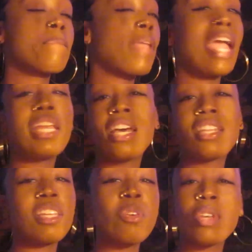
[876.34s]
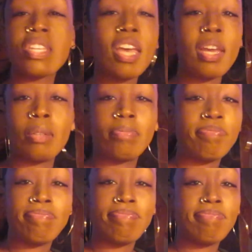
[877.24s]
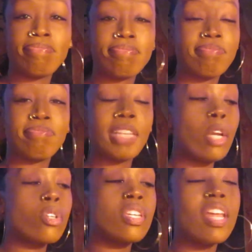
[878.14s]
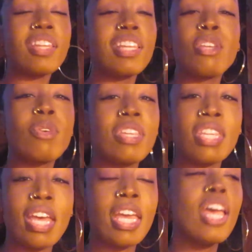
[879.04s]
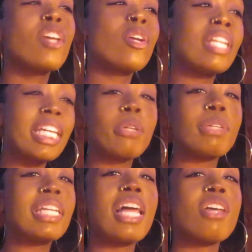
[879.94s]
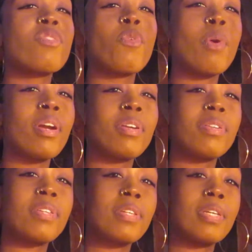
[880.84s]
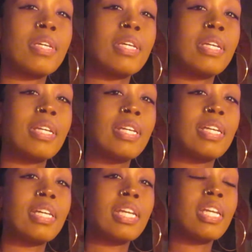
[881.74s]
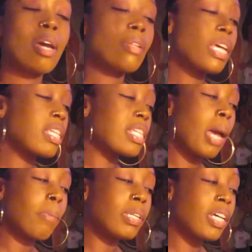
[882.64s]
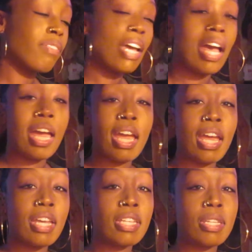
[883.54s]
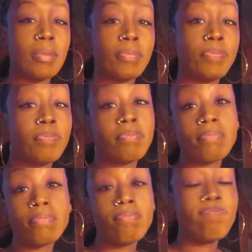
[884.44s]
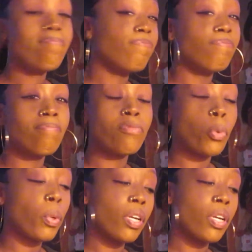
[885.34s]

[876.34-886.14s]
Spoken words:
Ain't nothing you can say. There's nothing you can say. You're literally lost for words. You know, that's the type of love God has. For